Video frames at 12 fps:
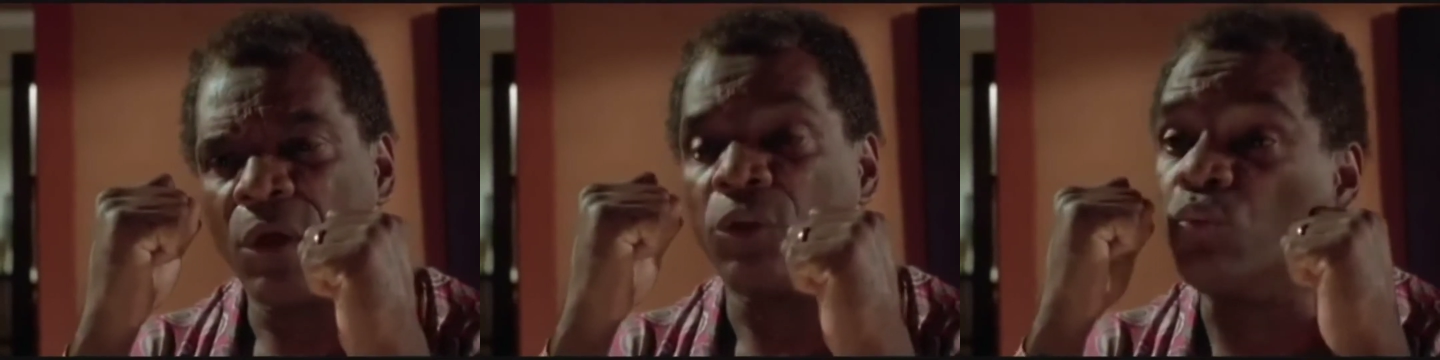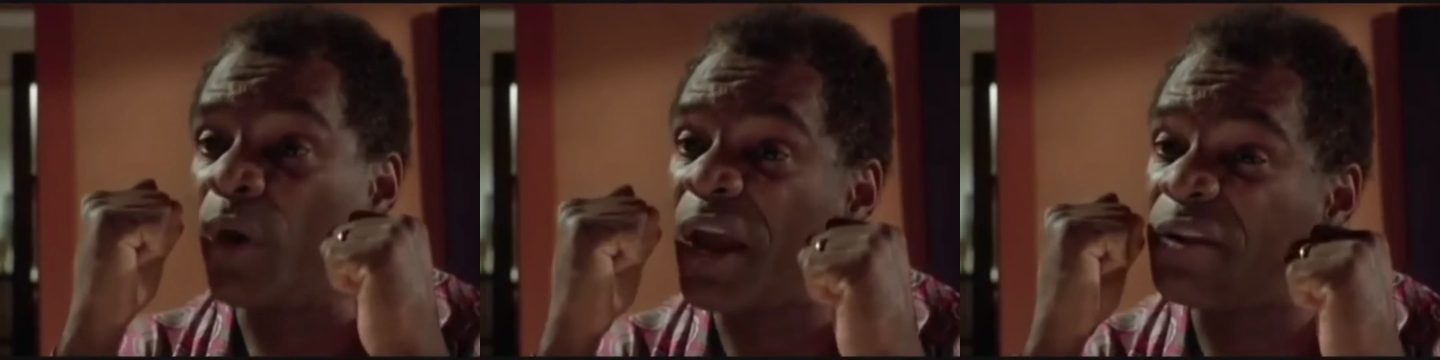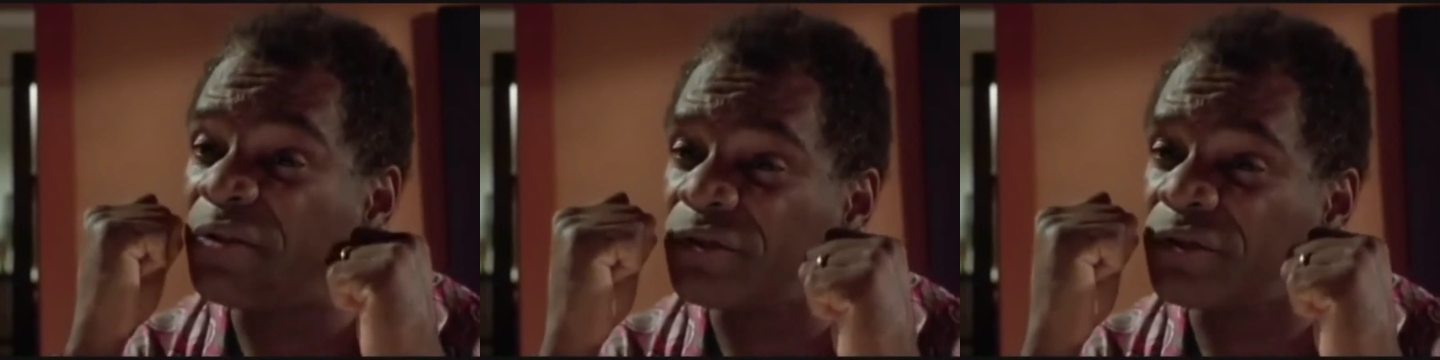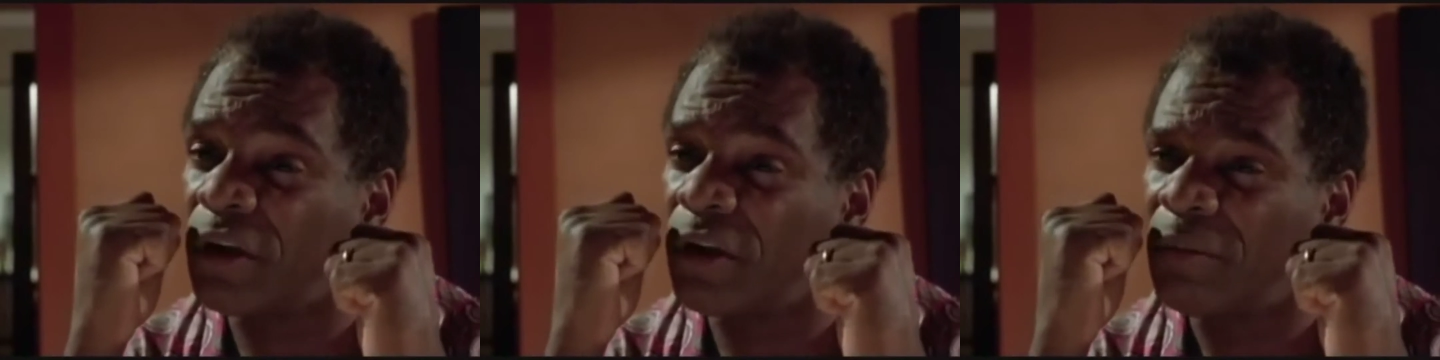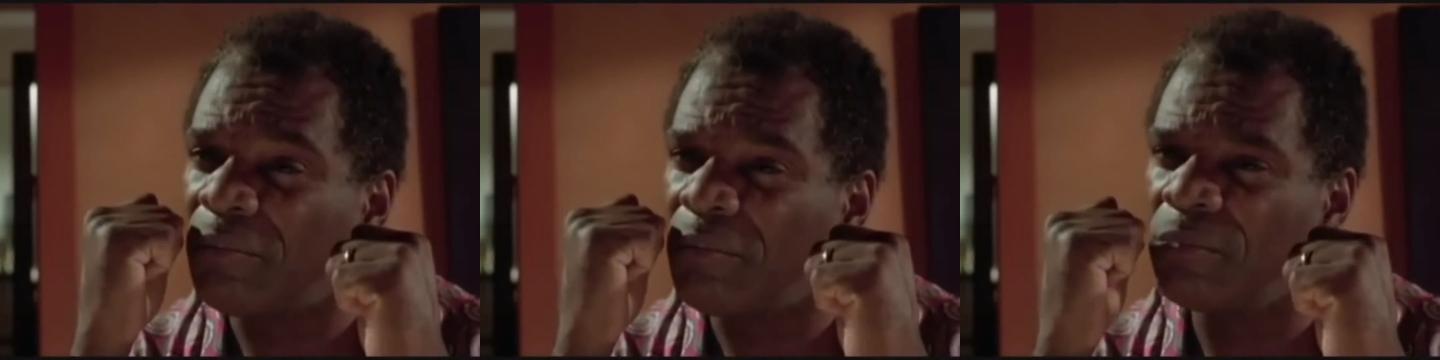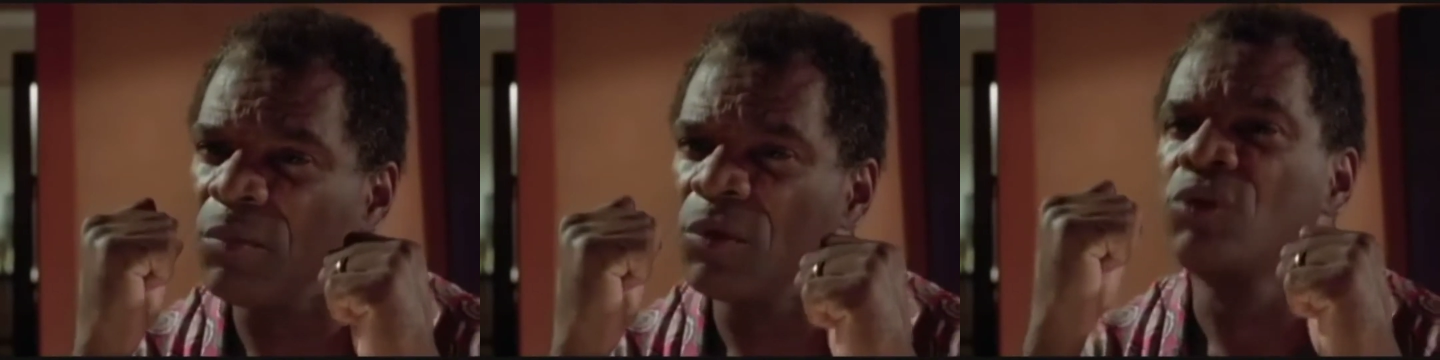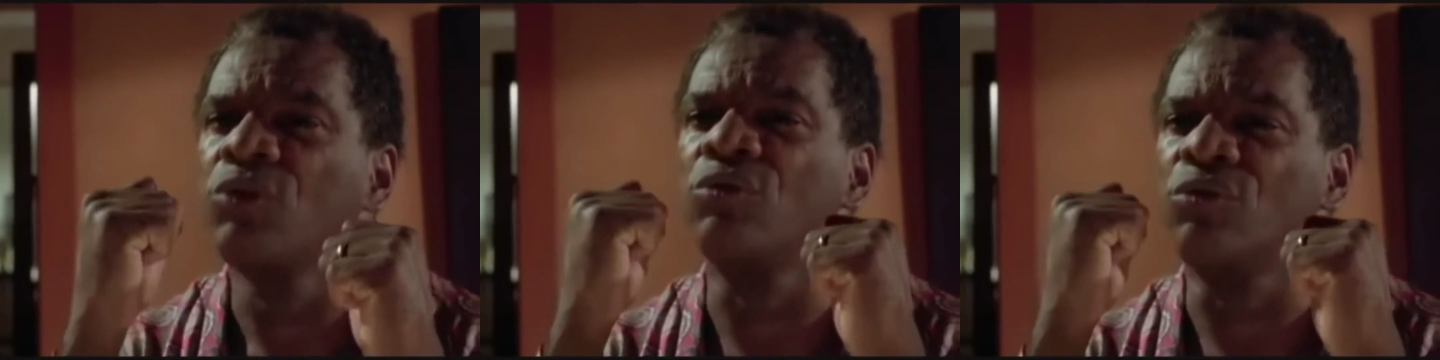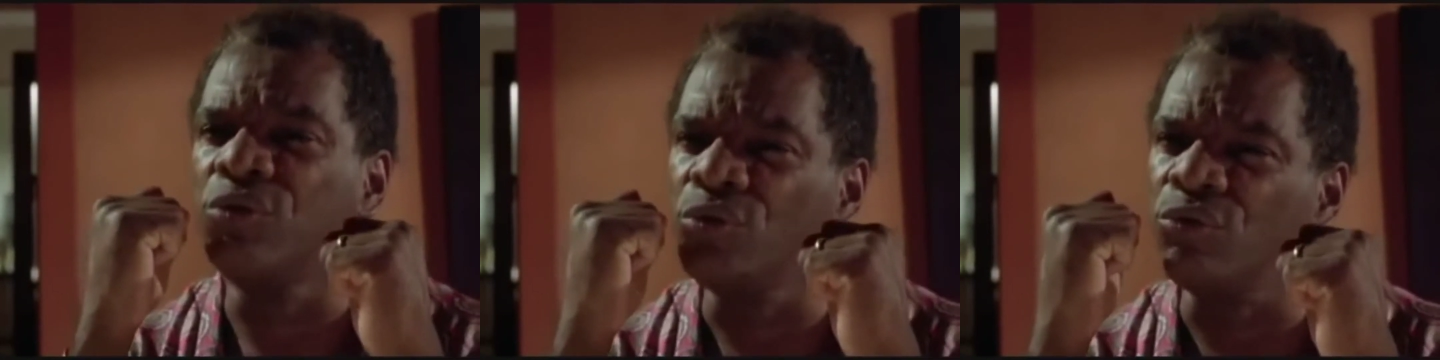You win some,
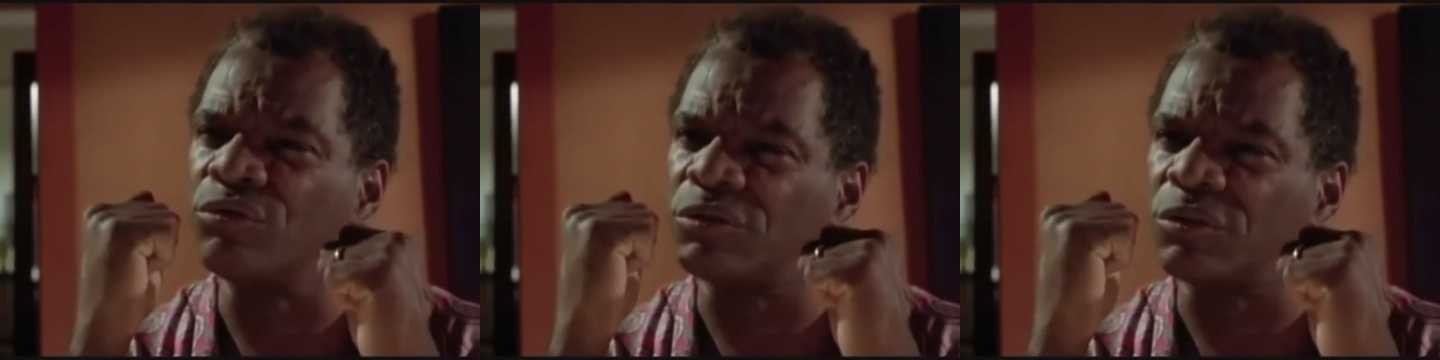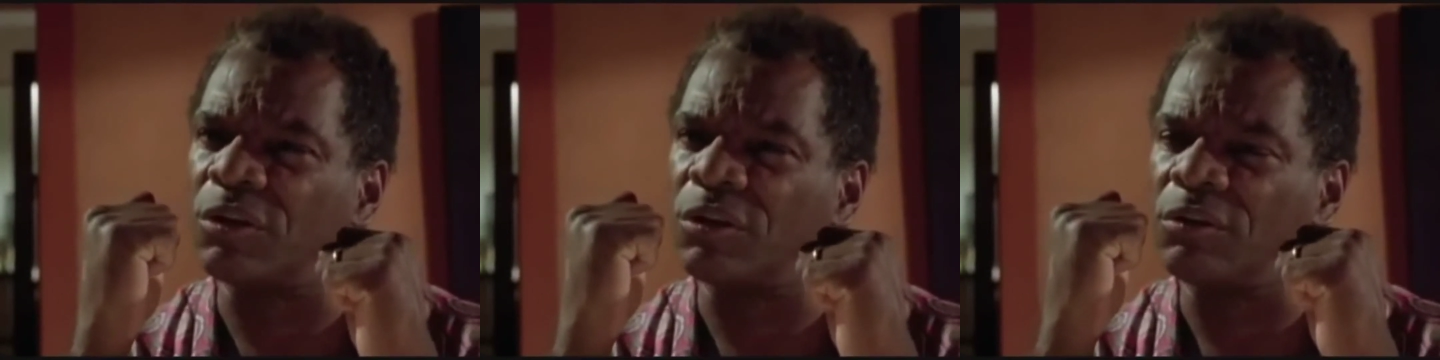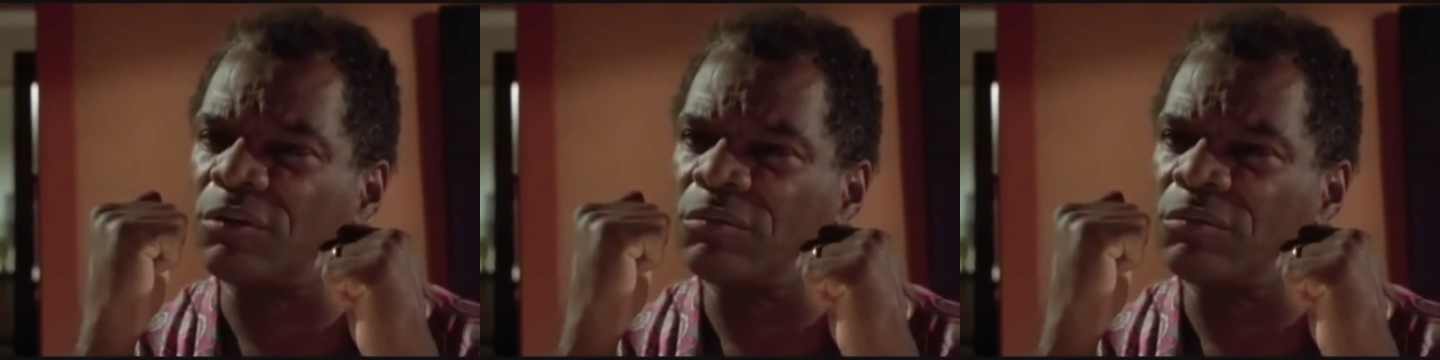you lose some.